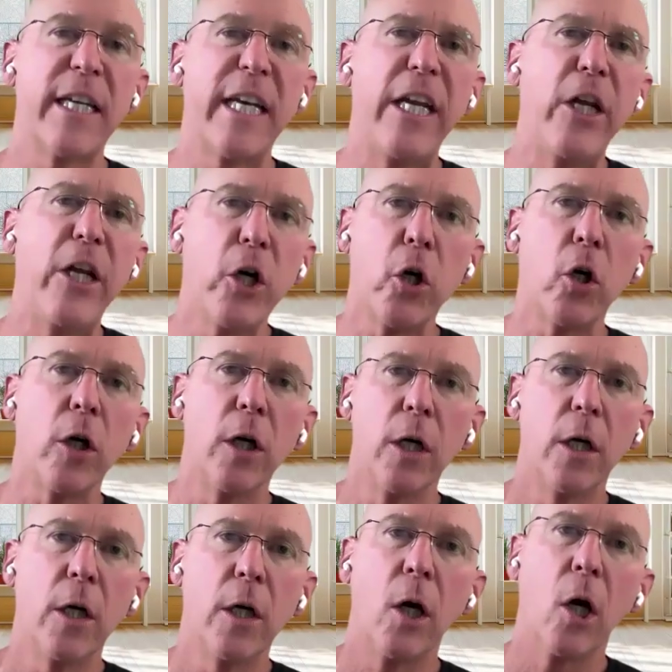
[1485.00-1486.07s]
It's an
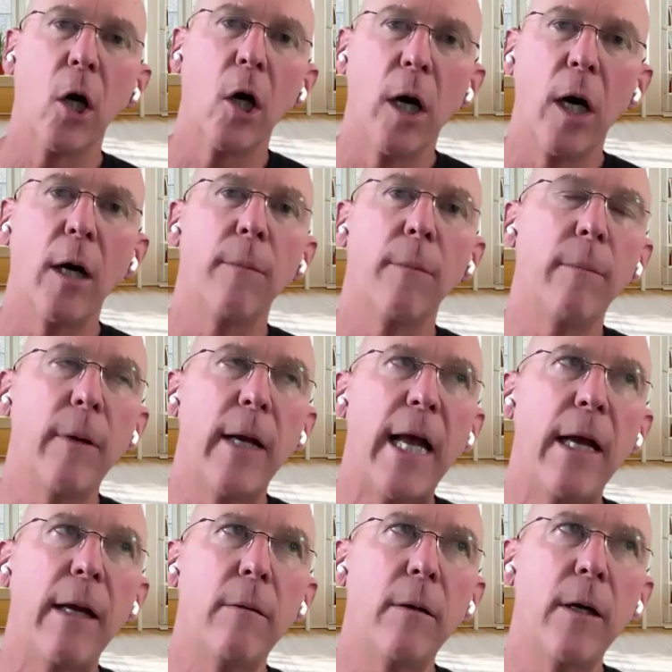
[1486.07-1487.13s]
inner um,
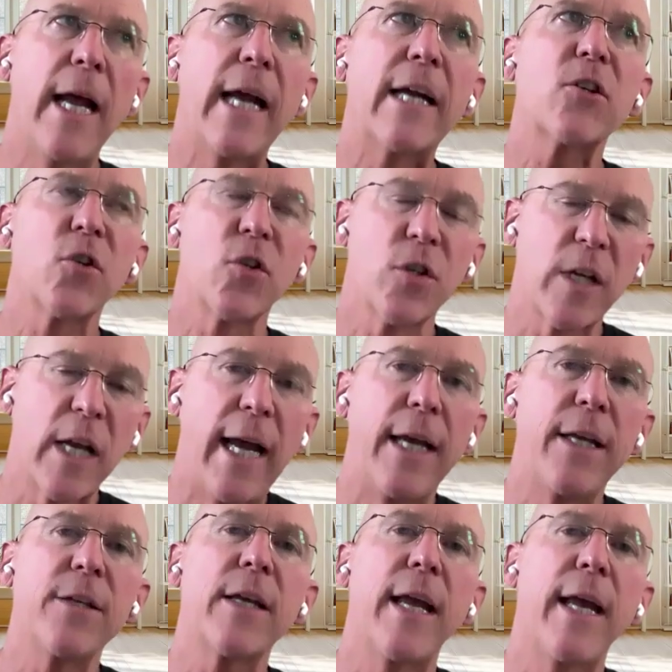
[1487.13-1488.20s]

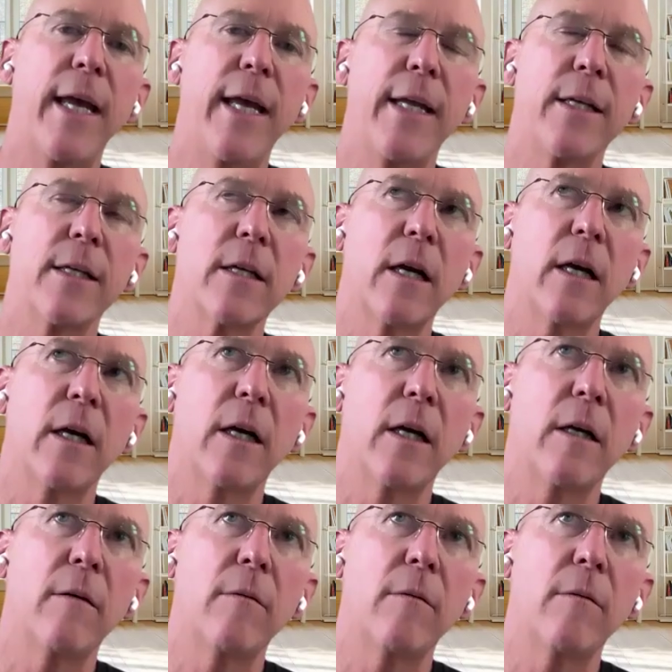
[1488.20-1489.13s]
exercise and